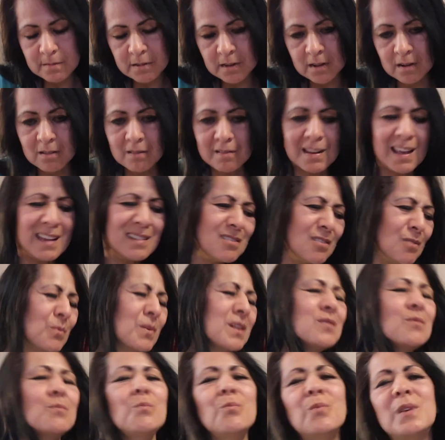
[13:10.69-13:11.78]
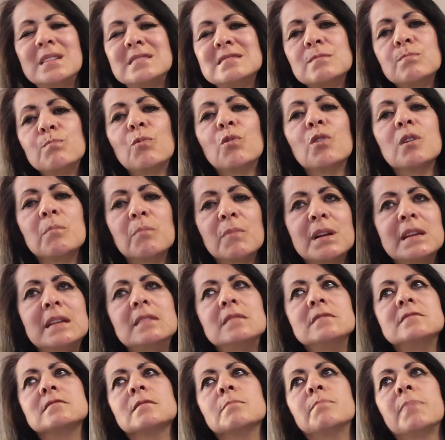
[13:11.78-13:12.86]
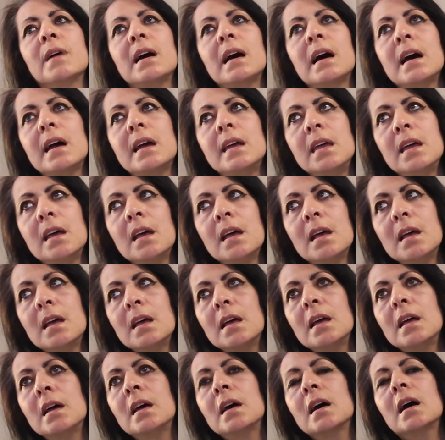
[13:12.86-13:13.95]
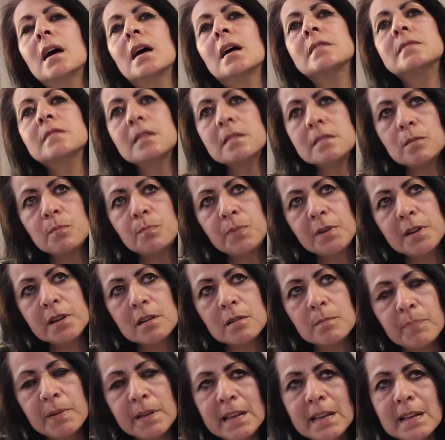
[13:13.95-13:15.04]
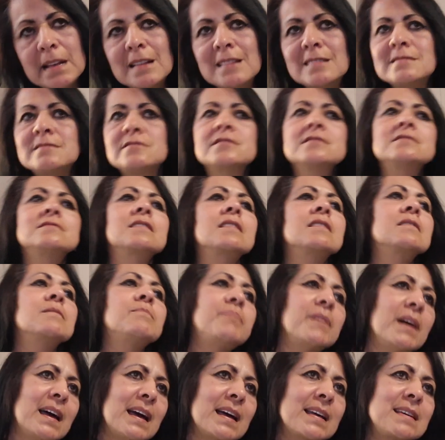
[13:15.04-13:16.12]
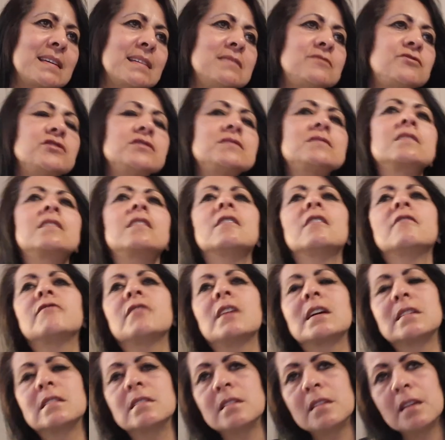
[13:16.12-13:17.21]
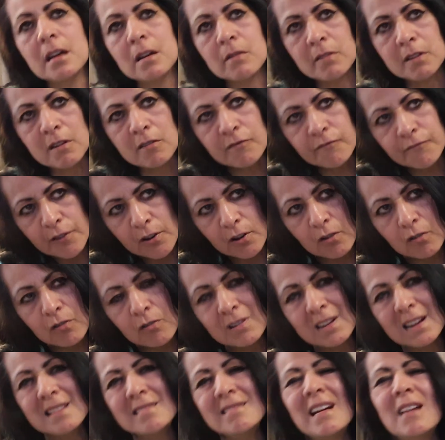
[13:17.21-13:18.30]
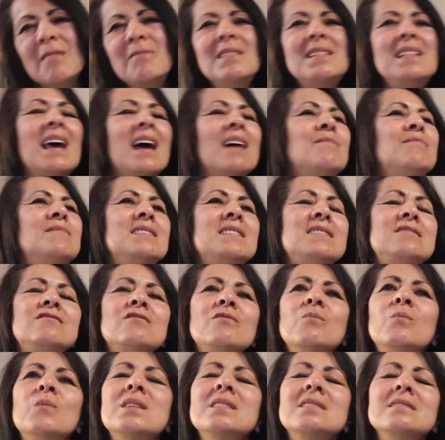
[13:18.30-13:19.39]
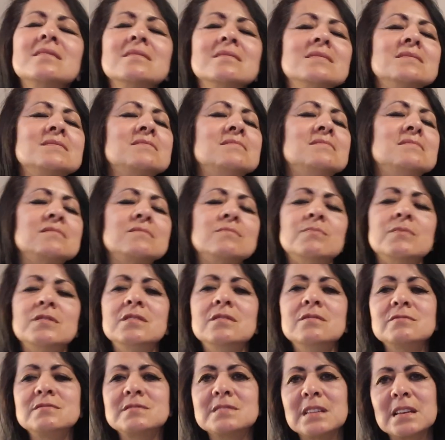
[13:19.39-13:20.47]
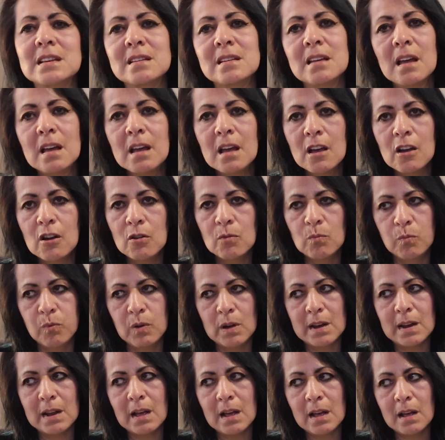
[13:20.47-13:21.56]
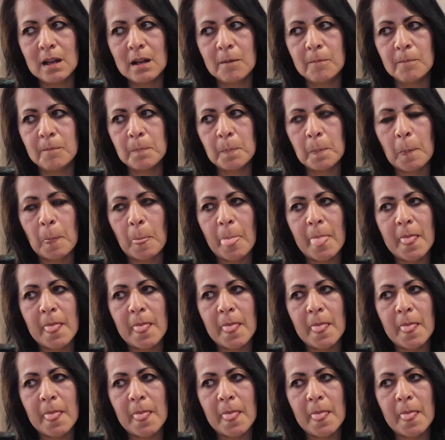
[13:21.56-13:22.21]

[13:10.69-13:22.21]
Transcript: and I don't want to waste more money to buy another pair of pants just to get a pocket, just to if I can carry a phone. I really don't want to listen to music when I'm